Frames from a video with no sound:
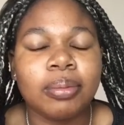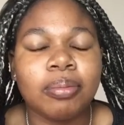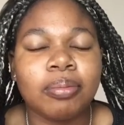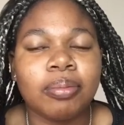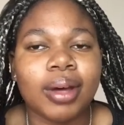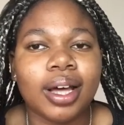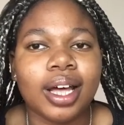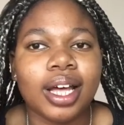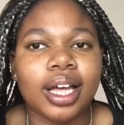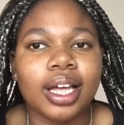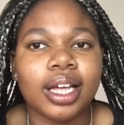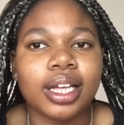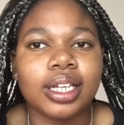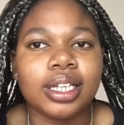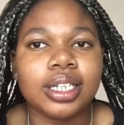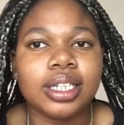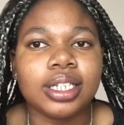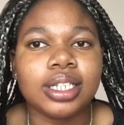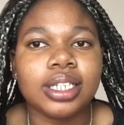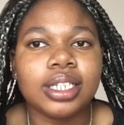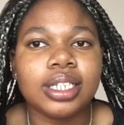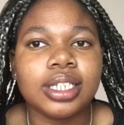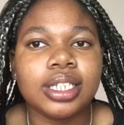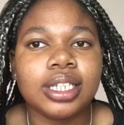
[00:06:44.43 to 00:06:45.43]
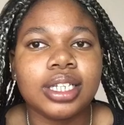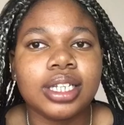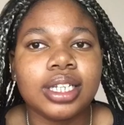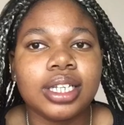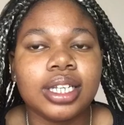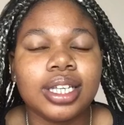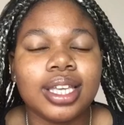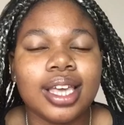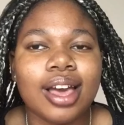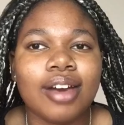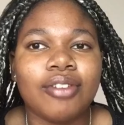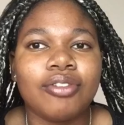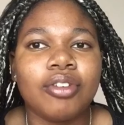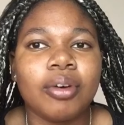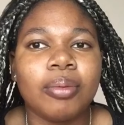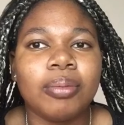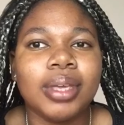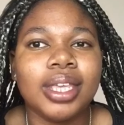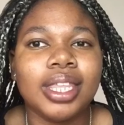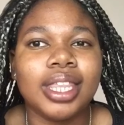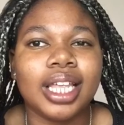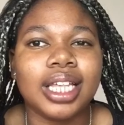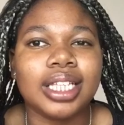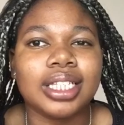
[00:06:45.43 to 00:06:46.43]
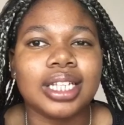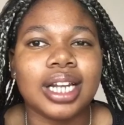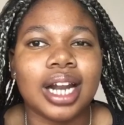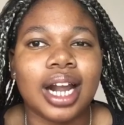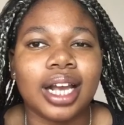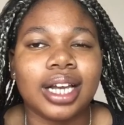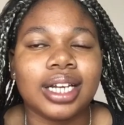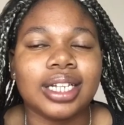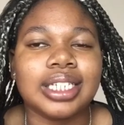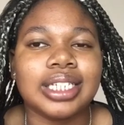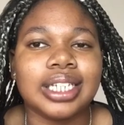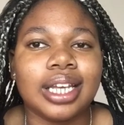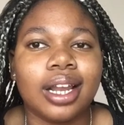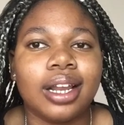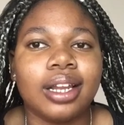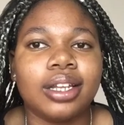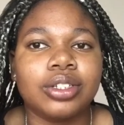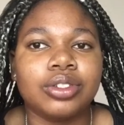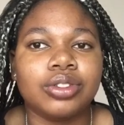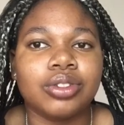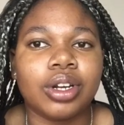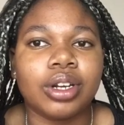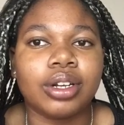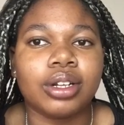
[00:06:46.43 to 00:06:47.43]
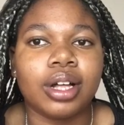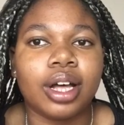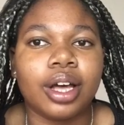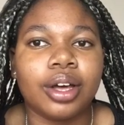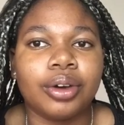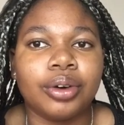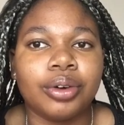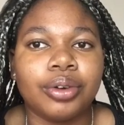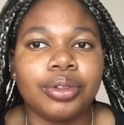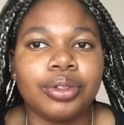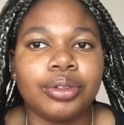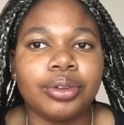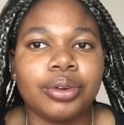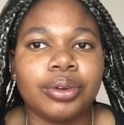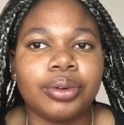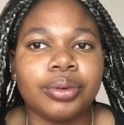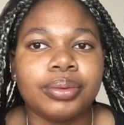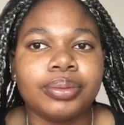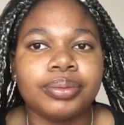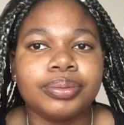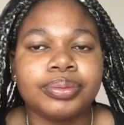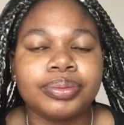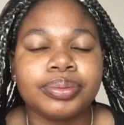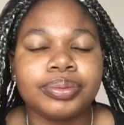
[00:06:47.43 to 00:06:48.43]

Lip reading: but yeah, for me, that's like a daily struggle I go through.